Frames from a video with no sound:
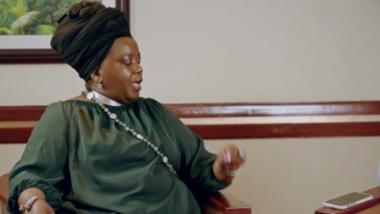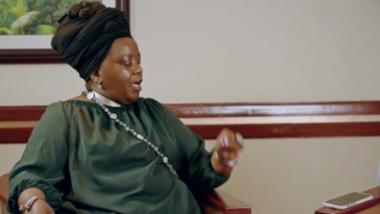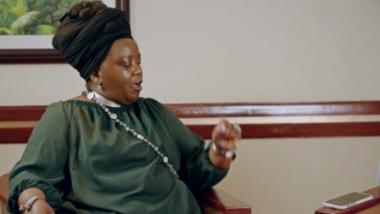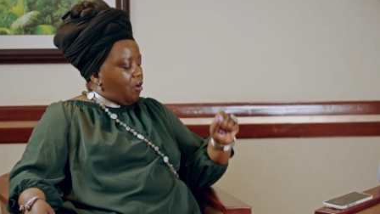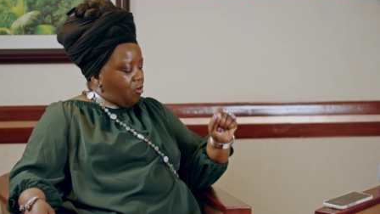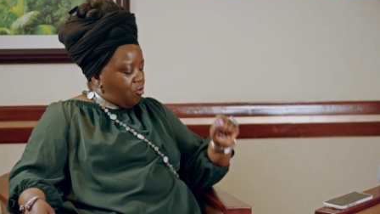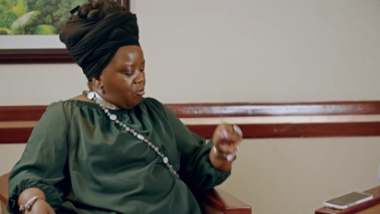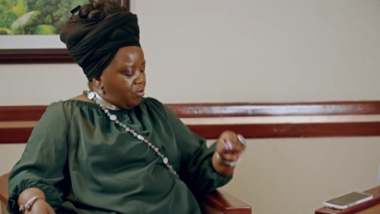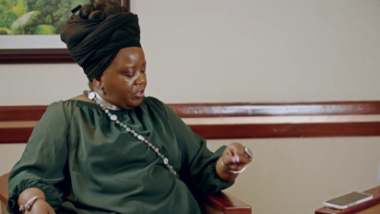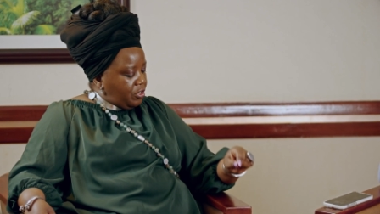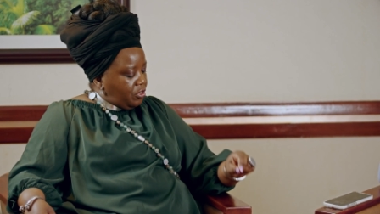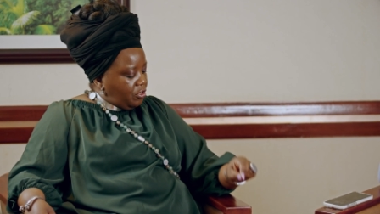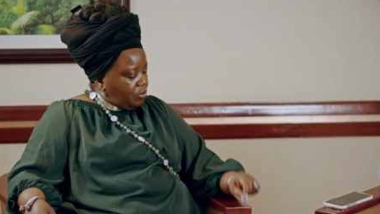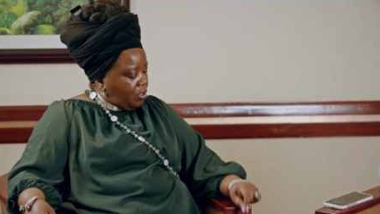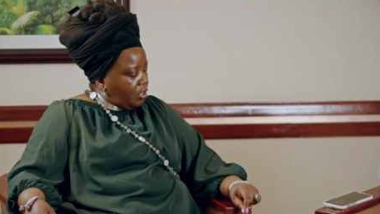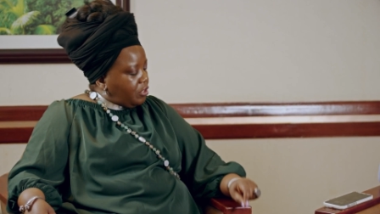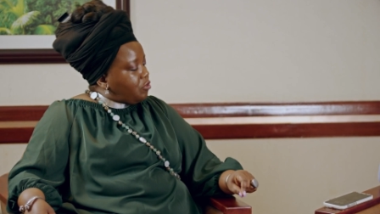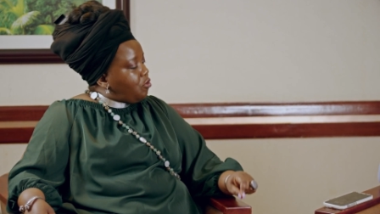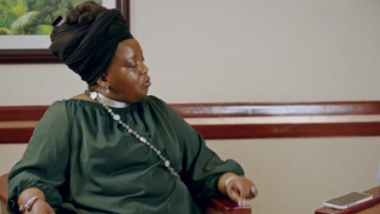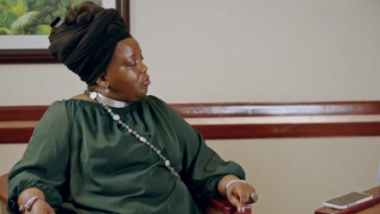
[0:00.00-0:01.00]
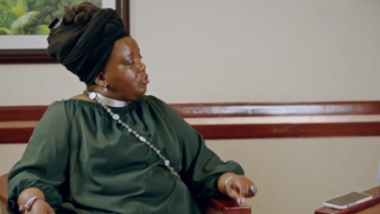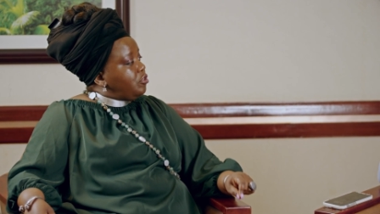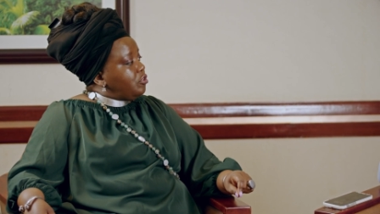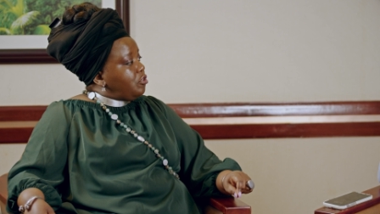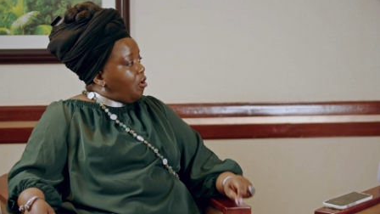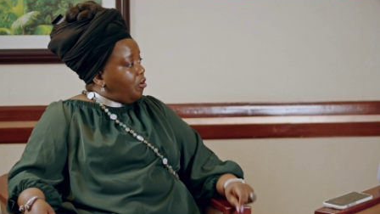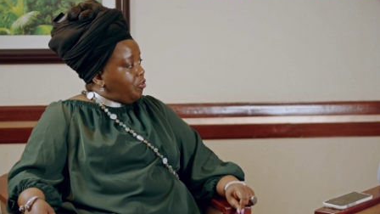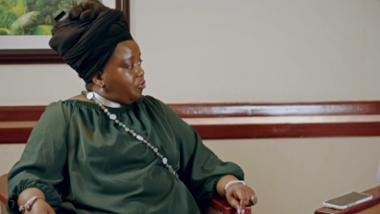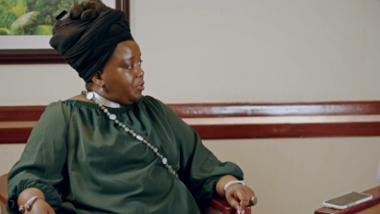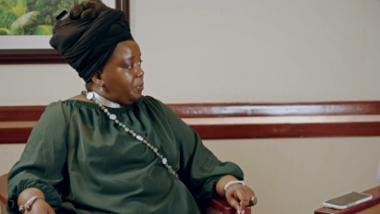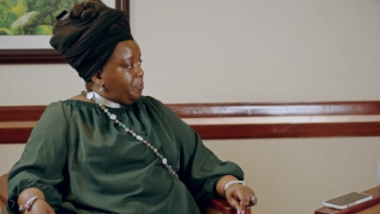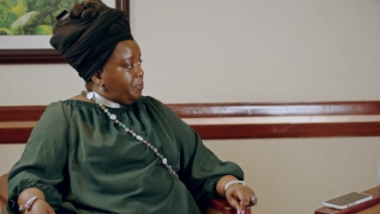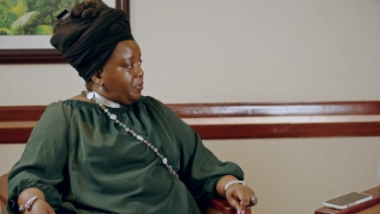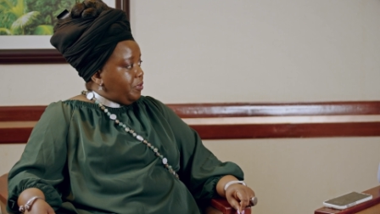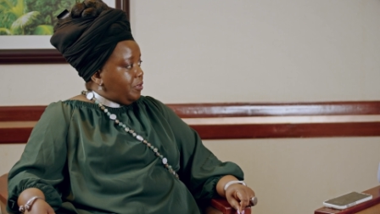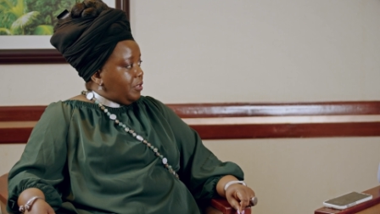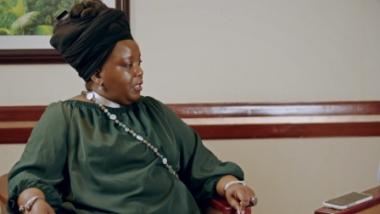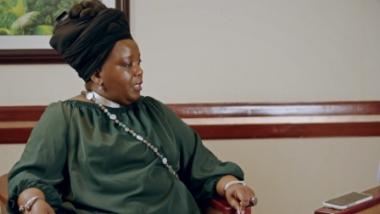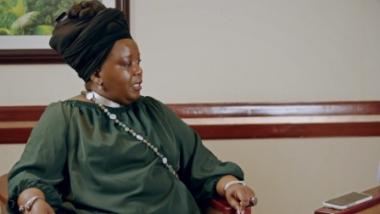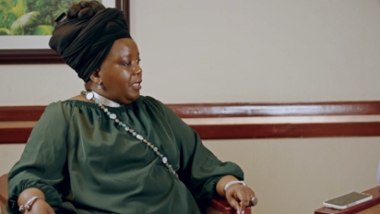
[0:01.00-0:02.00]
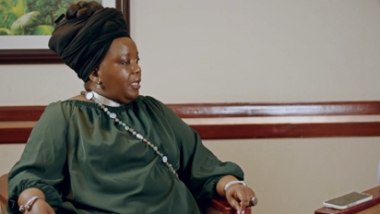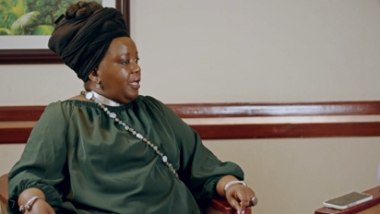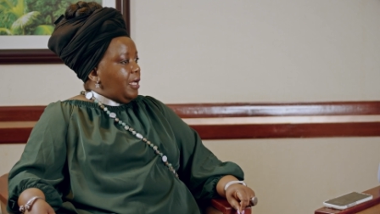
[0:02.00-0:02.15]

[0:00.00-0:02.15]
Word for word: I always knew I was going to contribute.